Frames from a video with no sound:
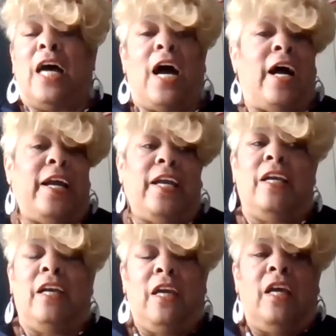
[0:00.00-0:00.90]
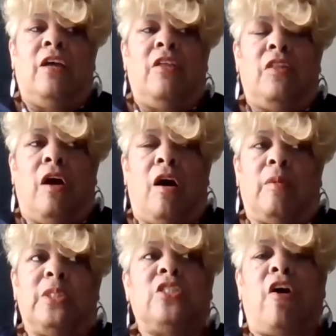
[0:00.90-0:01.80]
I
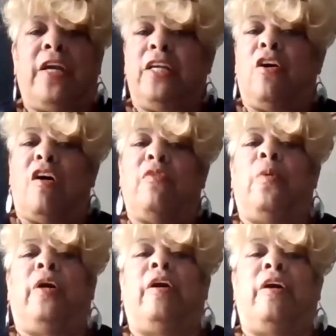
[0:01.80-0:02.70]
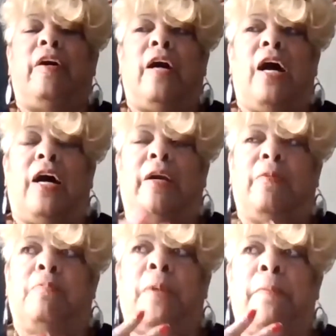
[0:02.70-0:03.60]
started off where
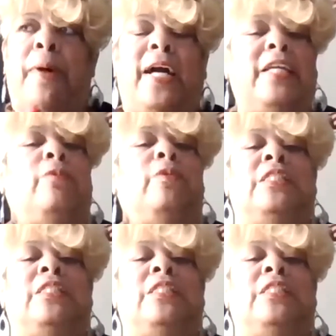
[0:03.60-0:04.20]
my body was